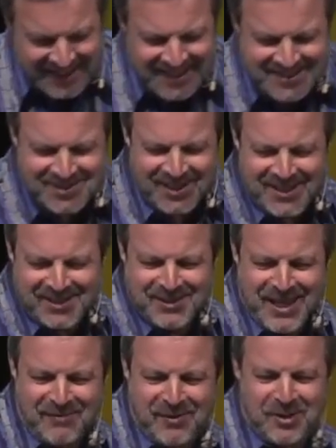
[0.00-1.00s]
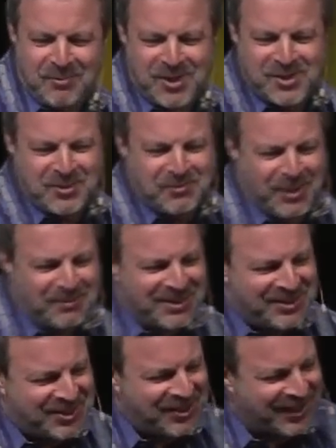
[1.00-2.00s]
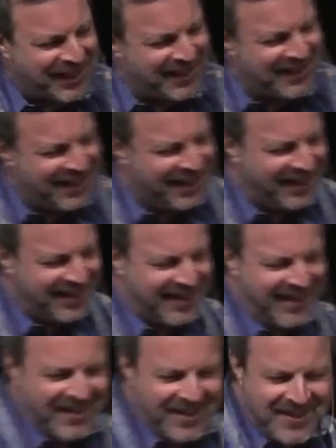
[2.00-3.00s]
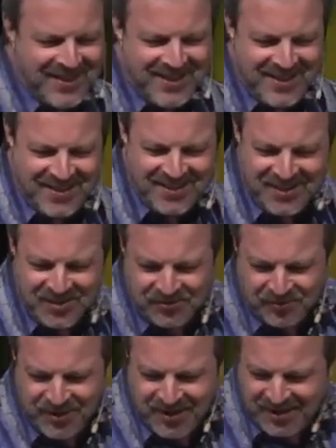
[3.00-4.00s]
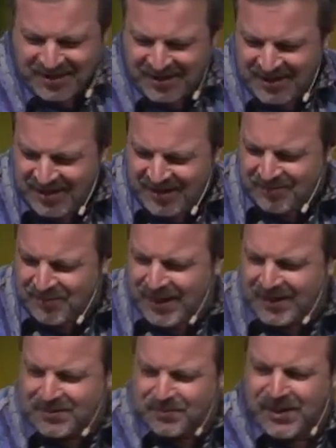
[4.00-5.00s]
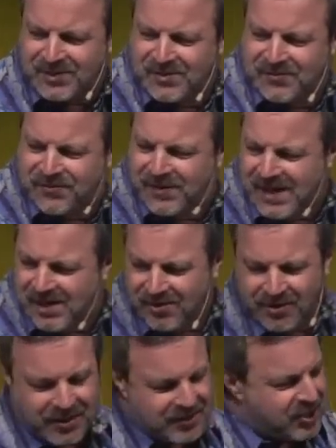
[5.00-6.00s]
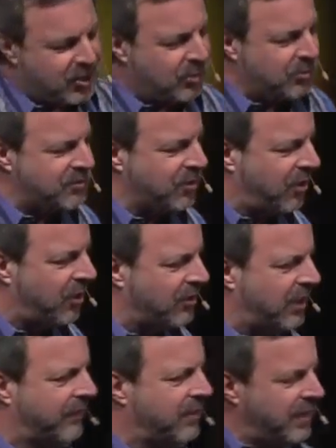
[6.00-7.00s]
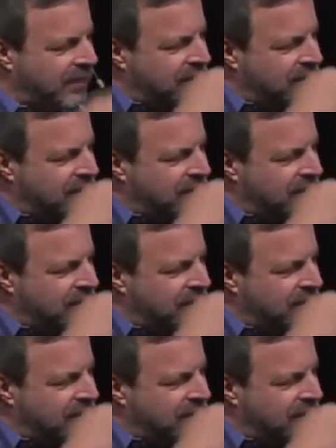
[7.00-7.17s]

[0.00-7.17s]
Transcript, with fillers: It's like leaven, which a woman took and, hid, and hid in three pecks of flour until it was all leaven.